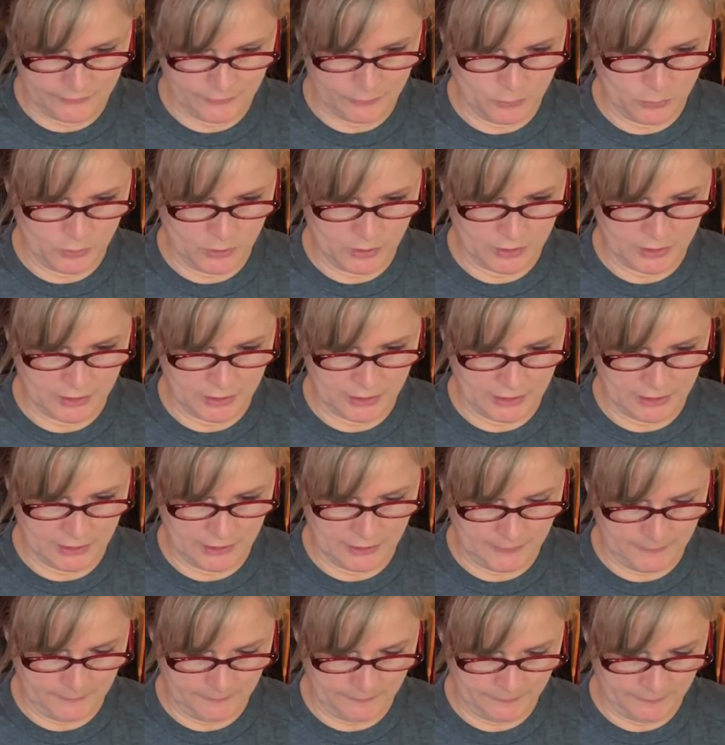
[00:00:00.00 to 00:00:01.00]
for,
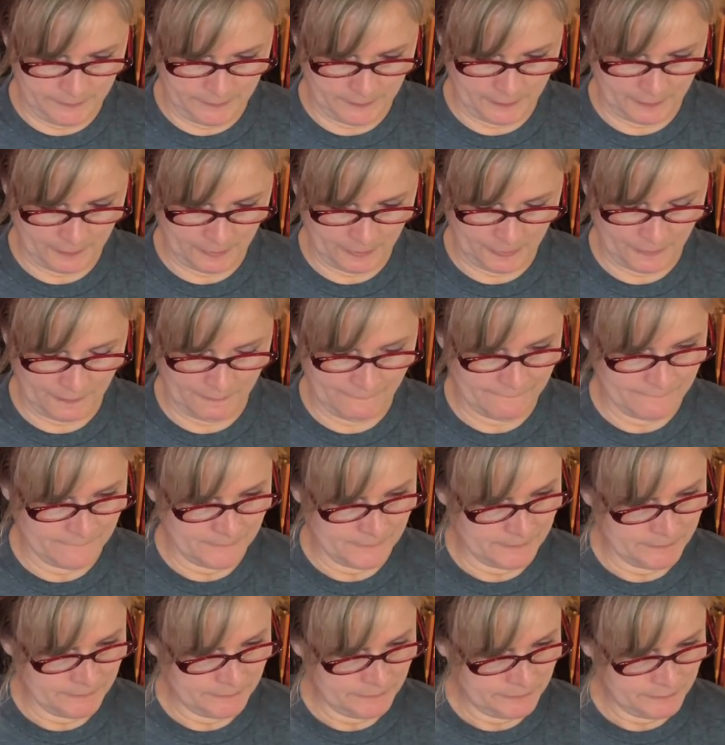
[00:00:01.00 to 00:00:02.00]
um,
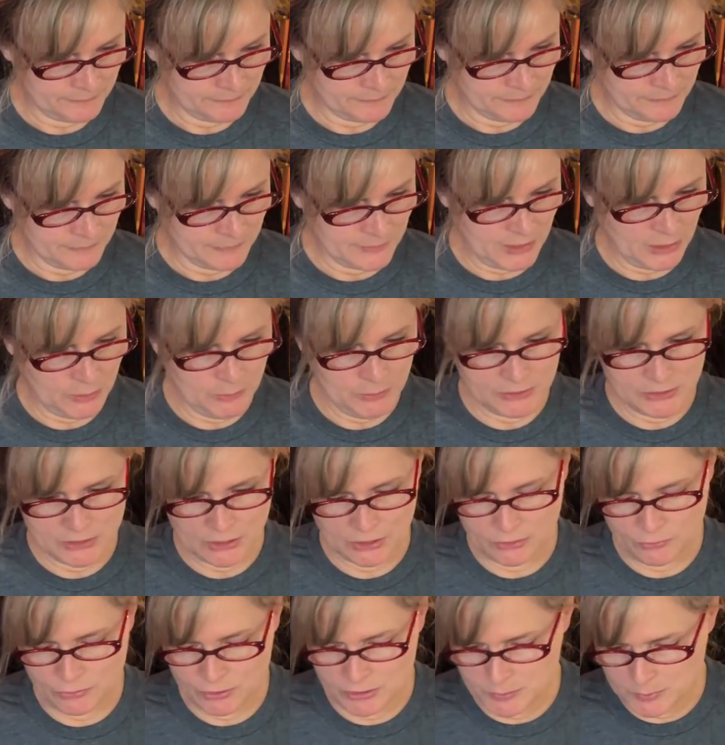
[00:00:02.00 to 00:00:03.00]
oh, it's a
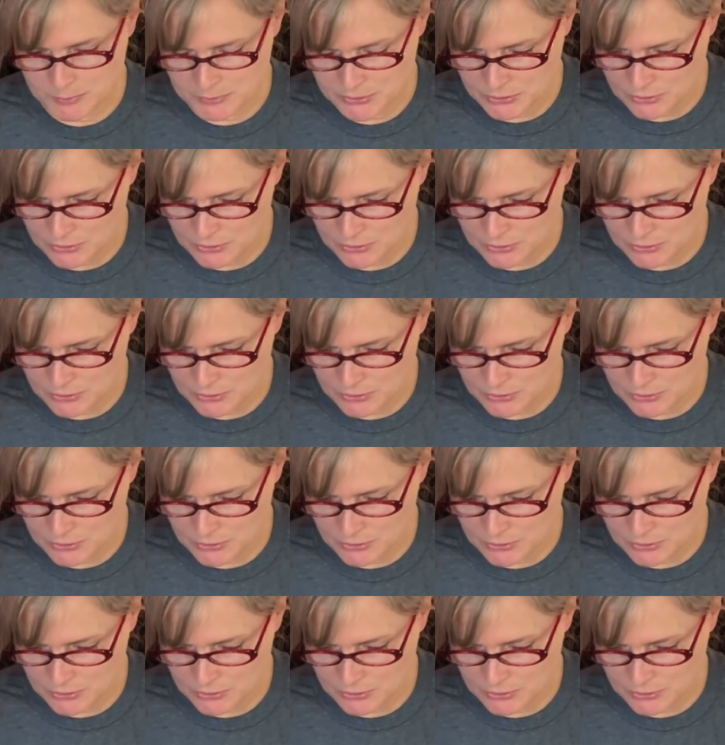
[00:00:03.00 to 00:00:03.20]
Christmas